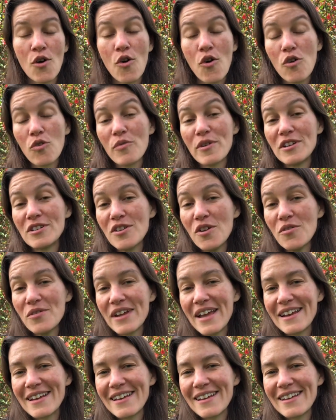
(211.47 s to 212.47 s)
Or we
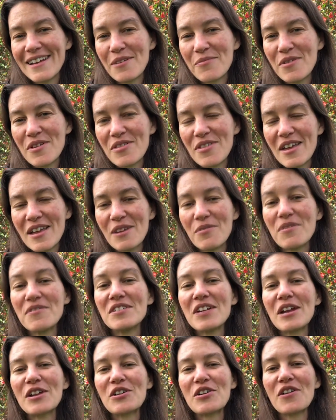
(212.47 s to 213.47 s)
donate it, and we think we've
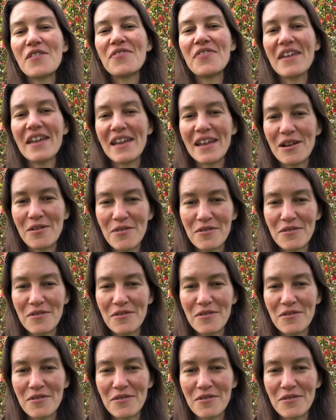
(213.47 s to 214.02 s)
done a good thing.